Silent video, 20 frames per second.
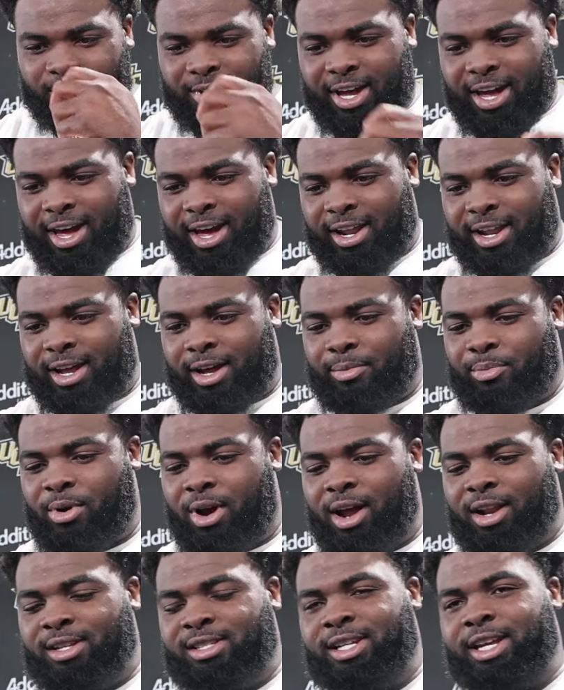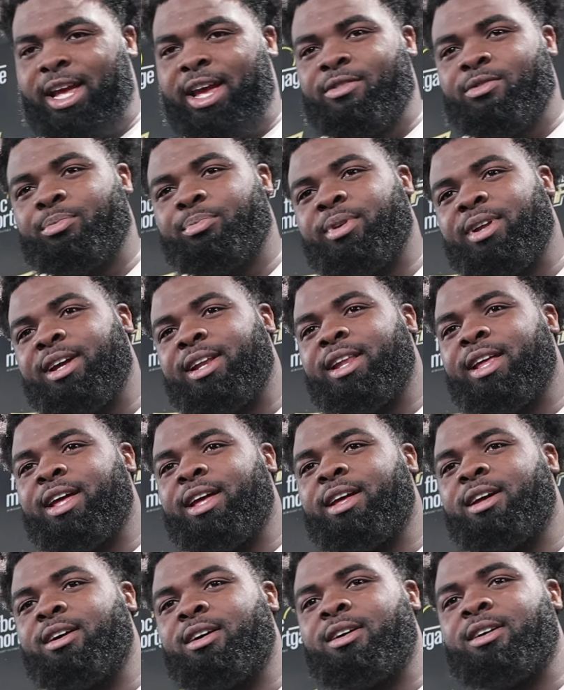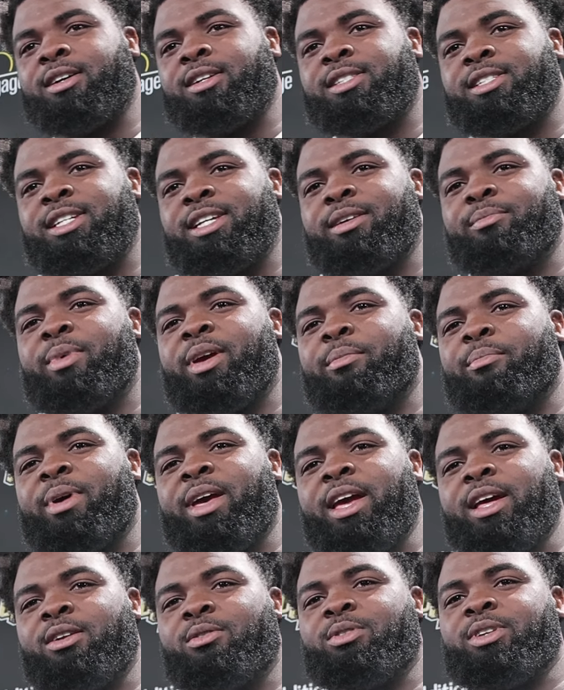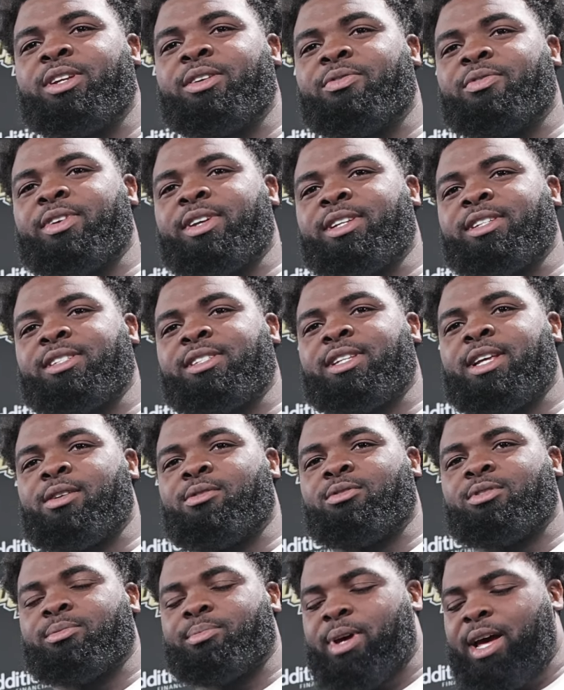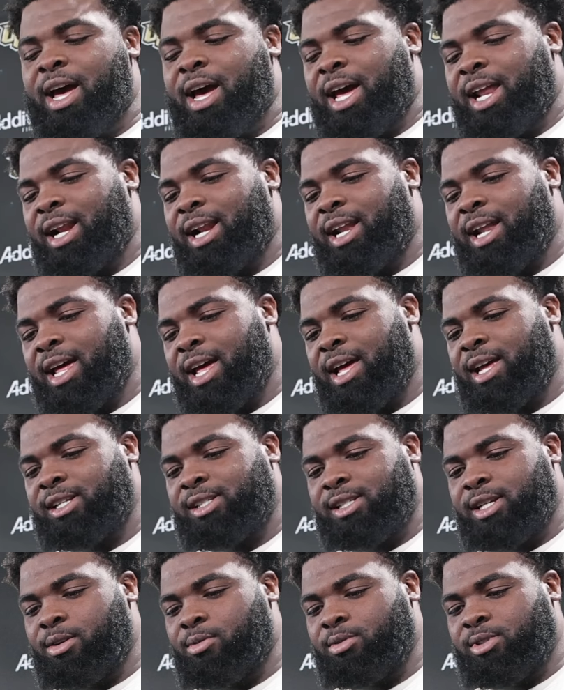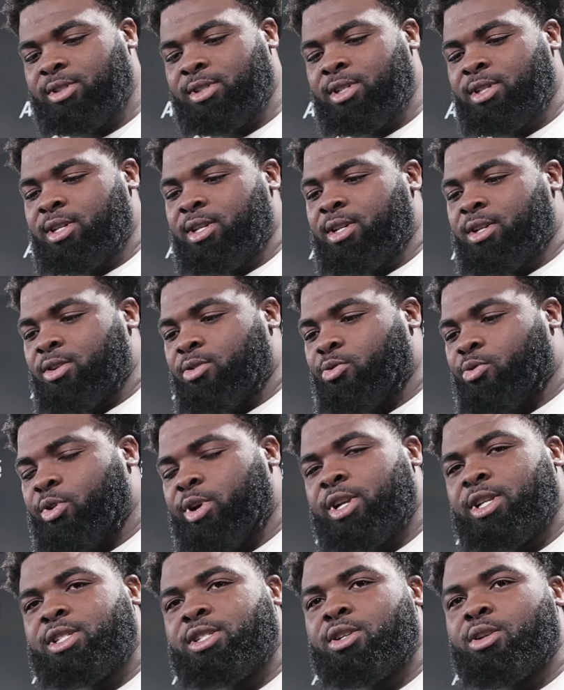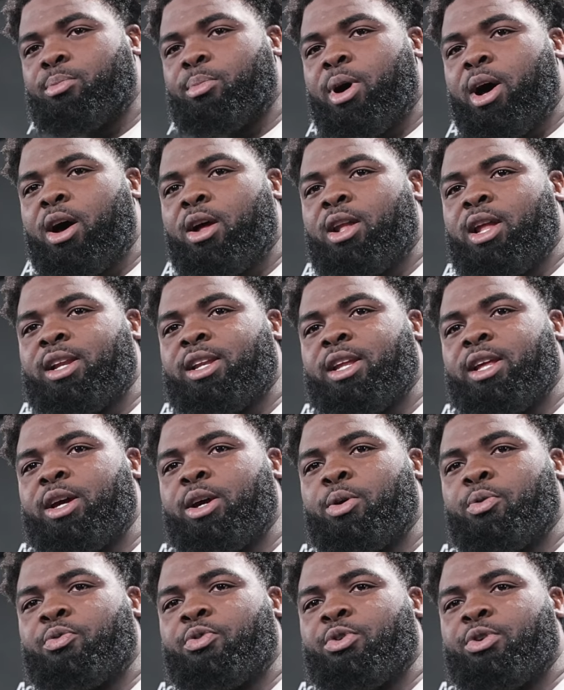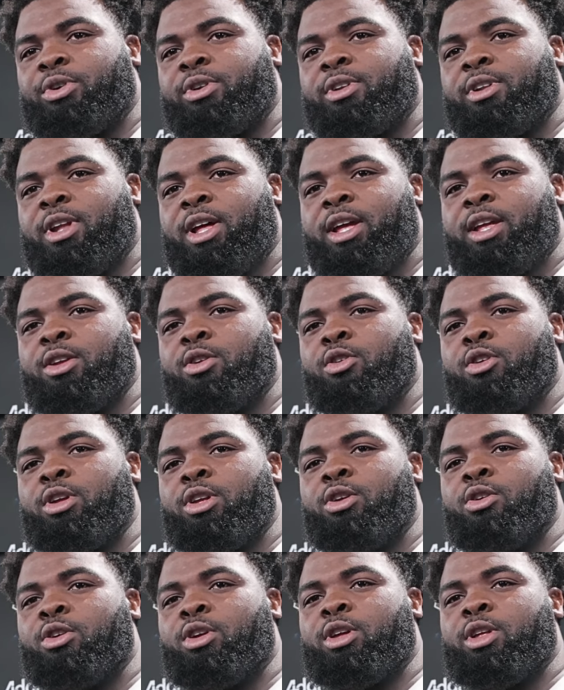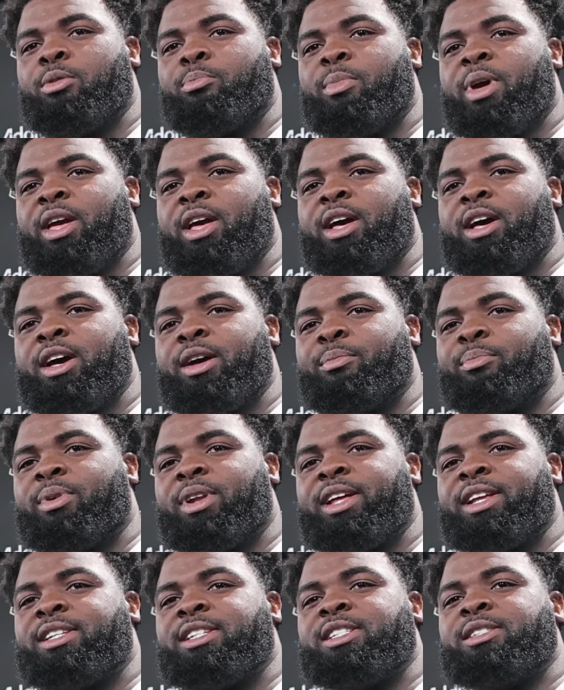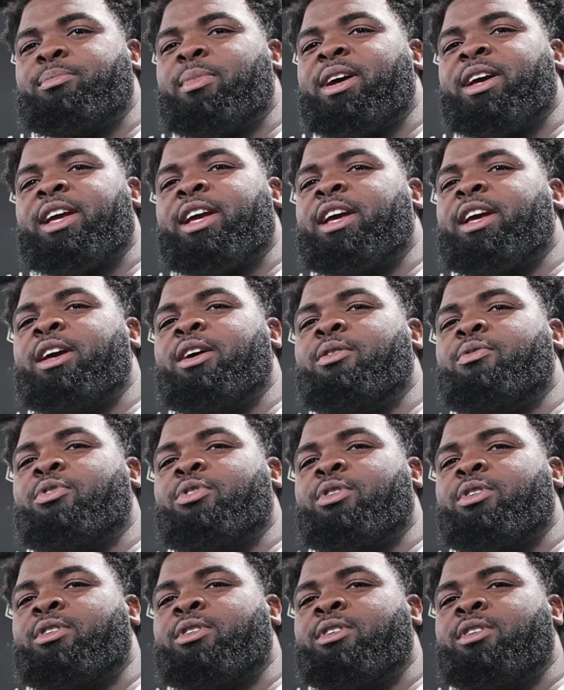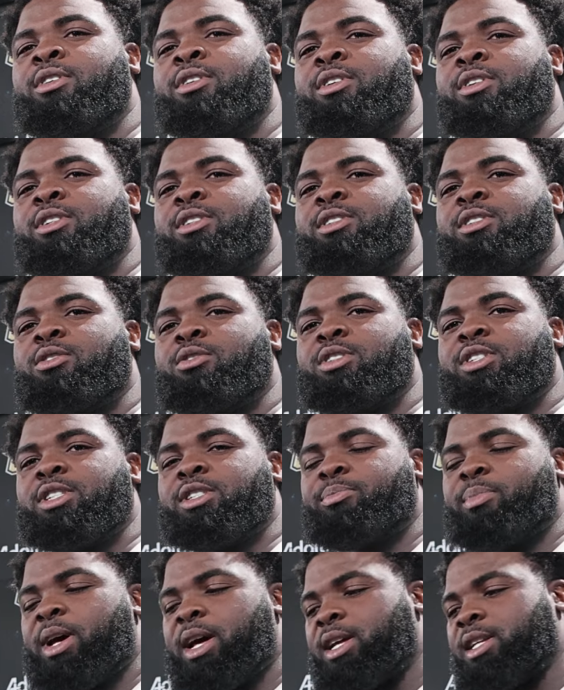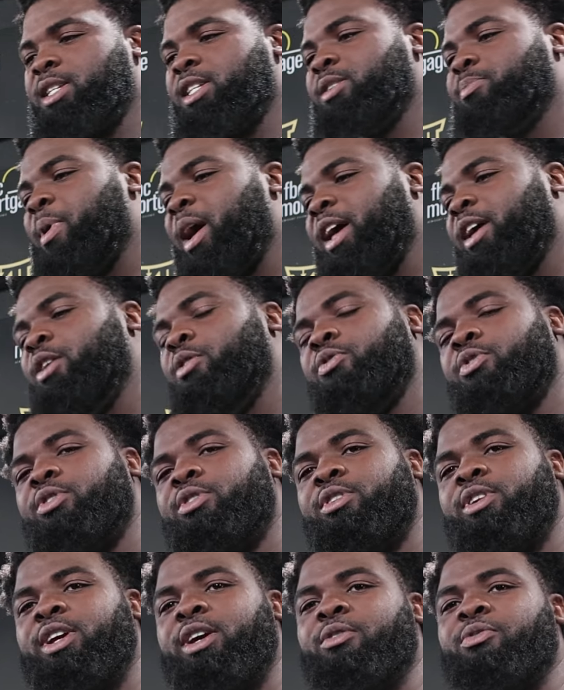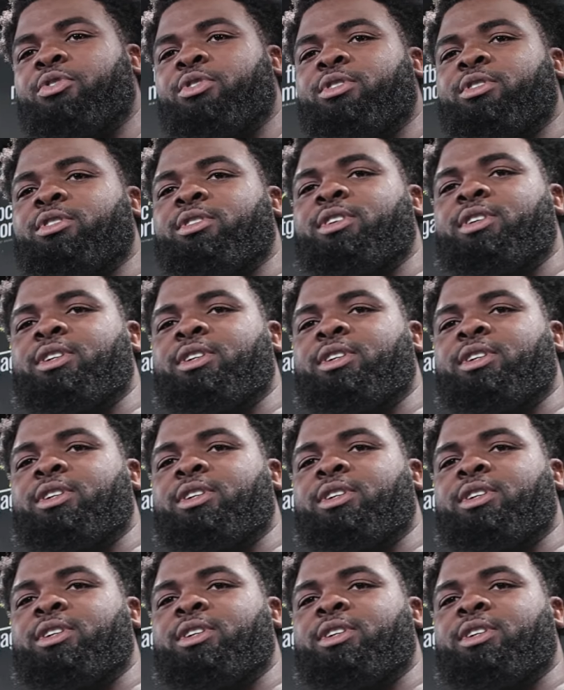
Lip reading: we had, I'd probably say every play that a teammate made on defense that was behind the lines, that was running to the ball like the effort. Like, you can make a good play just by getting effort. So just by effort.